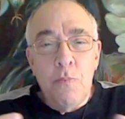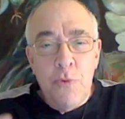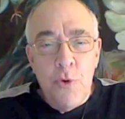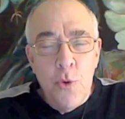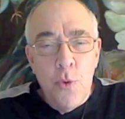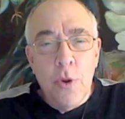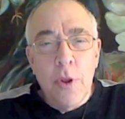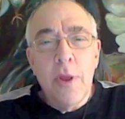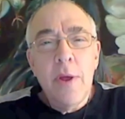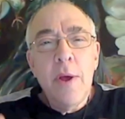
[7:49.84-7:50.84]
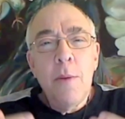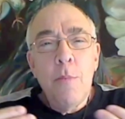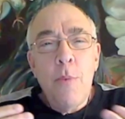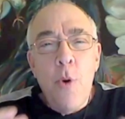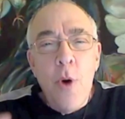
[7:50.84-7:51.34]
tool,
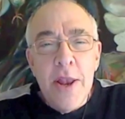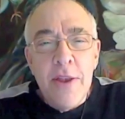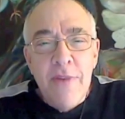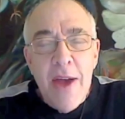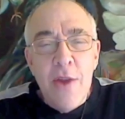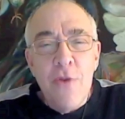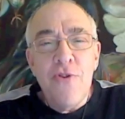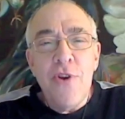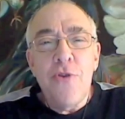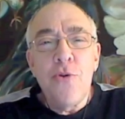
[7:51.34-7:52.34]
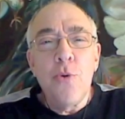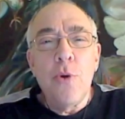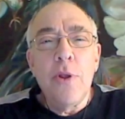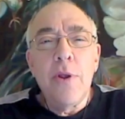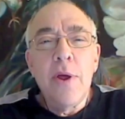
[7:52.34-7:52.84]
point of energy
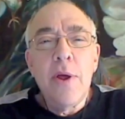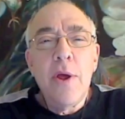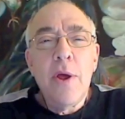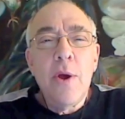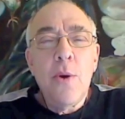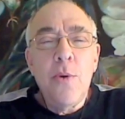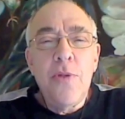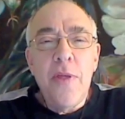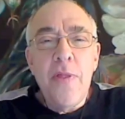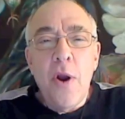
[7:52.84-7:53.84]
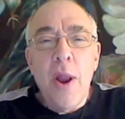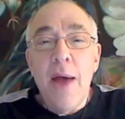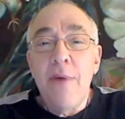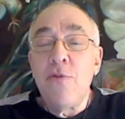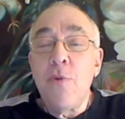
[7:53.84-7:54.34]
tool within their
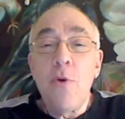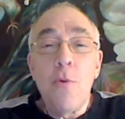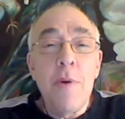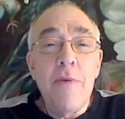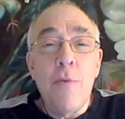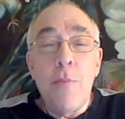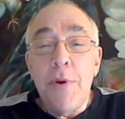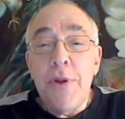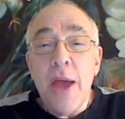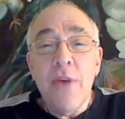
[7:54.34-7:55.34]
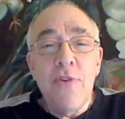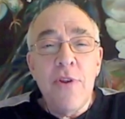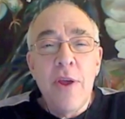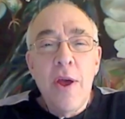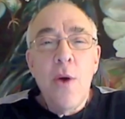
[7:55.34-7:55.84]
lives, whether it be for
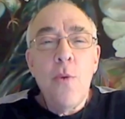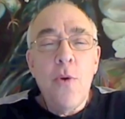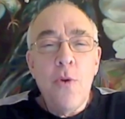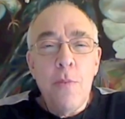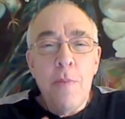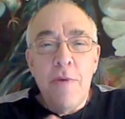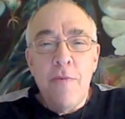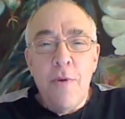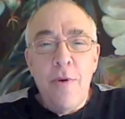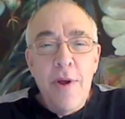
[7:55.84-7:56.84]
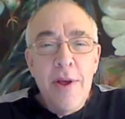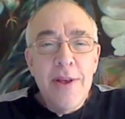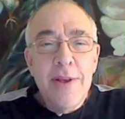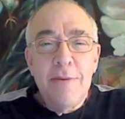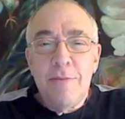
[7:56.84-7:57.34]
protection, whether it be for
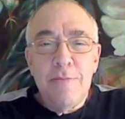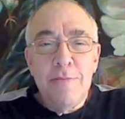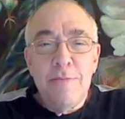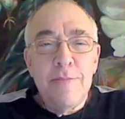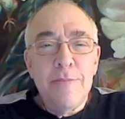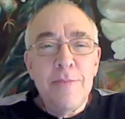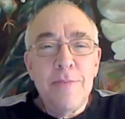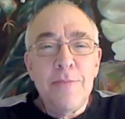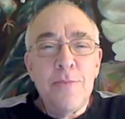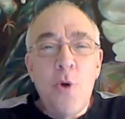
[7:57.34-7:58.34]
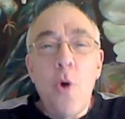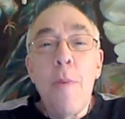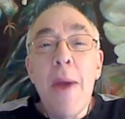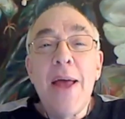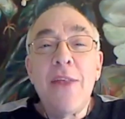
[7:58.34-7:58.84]

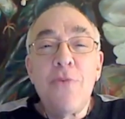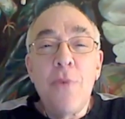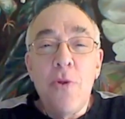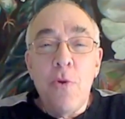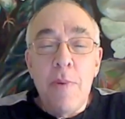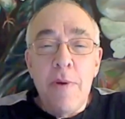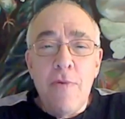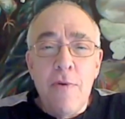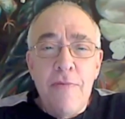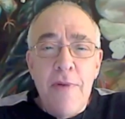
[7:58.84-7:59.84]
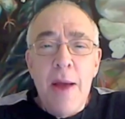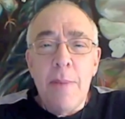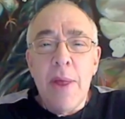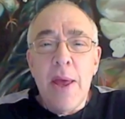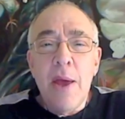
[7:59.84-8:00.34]
romance, whether it be for family,